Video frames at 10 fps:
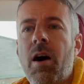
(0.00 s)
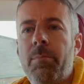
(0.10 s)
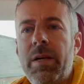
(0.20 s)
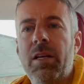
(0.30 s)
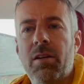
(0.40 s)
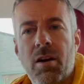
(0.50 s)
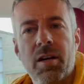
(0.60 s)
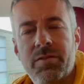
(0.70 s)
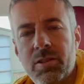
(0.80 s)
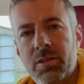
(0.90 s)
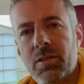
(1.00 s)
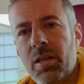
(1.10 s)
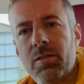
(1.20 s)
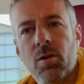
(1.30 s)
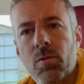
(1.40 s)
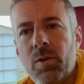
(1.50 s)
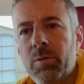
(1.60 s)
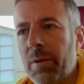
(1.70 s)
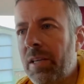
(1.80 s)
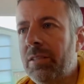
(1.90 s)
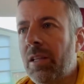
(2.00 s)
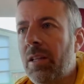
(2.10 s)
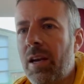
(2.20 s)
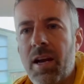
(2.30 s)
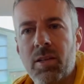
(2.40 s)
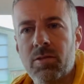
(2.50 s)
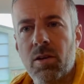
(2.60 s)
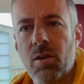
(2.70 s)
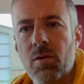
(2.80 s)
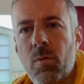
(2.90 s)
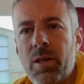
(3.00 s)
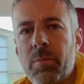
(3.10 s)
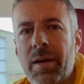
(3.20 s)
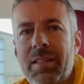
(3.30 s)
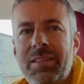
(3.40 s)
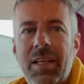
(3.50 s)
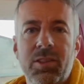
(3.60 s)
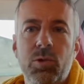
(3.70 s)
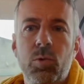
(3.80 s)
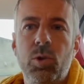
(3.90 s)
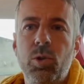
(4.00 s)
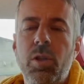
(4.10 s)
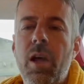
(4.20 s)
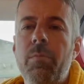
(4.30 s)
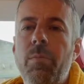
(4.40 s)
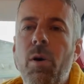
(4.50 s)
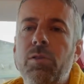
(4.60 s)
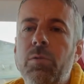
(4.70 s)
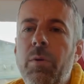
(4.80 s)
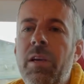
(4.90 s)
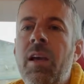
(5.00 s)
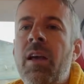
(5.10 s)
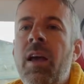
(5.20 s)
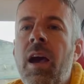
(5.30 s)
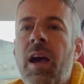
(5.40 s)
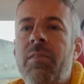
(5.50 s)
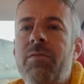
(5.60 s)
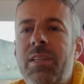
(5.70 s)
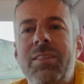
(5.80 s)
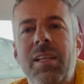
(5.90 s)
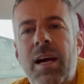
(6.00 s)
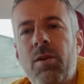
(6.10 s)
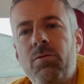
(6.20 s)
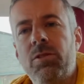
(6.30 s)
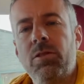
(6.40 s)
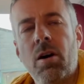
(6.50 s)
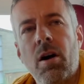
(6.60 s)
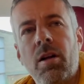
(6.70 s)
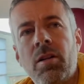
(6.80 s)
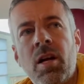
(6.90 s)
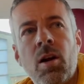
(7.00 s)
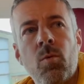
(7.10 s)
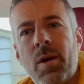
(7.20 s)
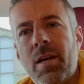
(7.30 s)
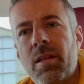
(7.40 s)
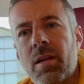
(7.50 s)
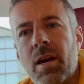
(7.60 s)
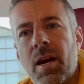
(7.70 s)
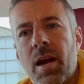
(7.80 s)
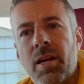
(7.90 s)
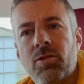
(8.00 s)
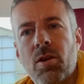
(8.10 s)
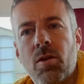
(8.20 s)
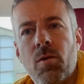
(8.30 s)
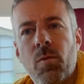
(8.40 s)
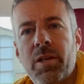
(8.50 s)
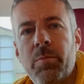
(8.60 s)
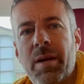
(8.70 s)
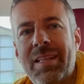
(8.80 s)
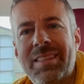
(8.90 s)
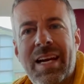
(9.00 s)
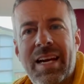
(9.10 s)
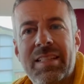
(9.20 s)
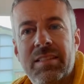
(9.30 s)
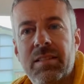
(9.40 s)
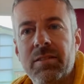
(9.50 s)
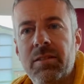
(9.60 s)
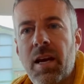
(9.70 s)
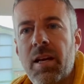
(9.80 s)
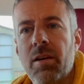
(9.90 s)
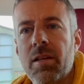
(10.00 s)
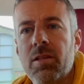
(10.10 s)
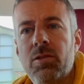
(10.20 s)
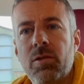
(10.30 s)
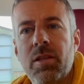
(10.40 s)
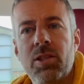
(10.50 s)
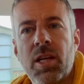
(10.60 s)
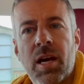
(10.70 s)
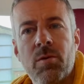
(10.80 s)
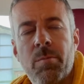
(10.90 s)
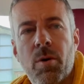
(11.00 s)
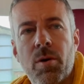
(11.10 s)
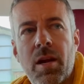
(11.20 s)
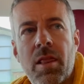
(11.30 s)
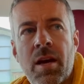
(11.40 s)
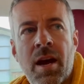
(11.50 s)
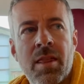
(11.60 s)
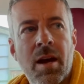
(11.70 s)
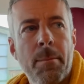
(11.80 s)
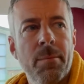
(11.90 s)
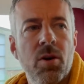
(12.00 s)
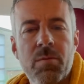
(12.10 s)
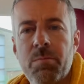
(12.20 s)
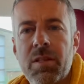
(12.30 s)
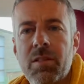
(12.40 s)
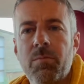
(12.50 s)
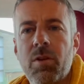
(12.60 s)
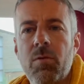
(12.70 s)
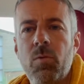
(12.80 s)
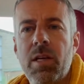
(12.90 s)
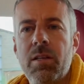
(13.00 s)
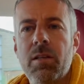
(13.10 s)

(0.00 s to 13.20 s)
bigger crafters, there's long wheelbase and then extra long wheelbase. Yes, you could then possibly have this lounge style with an extra long wheelbase and still get like the toilet shower pod in that. That might be something we'd